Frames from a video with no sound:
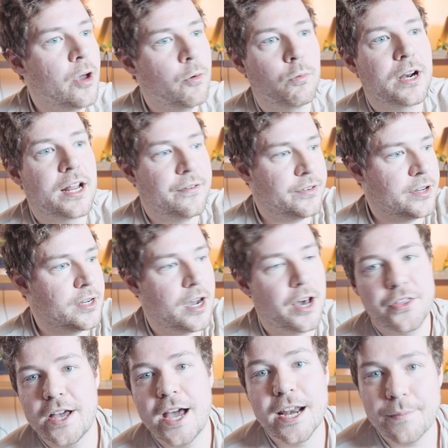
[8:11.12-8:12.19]
whatever
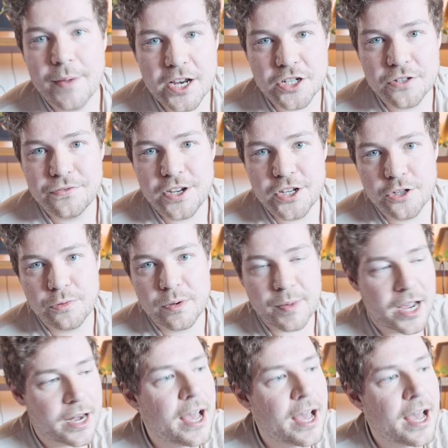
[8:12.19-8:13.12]
other animation features we might